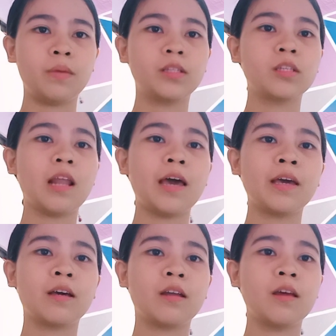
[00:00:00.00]
It's
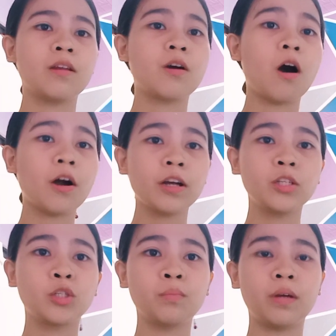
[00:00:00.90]
like an
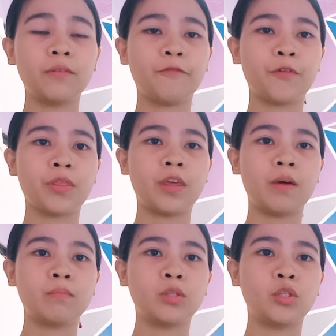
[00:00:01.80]
encouragement for
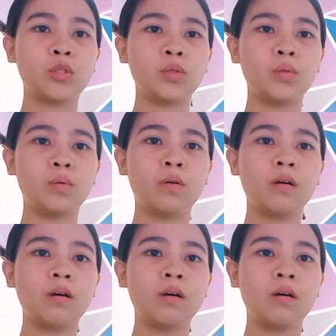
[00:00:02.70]
them to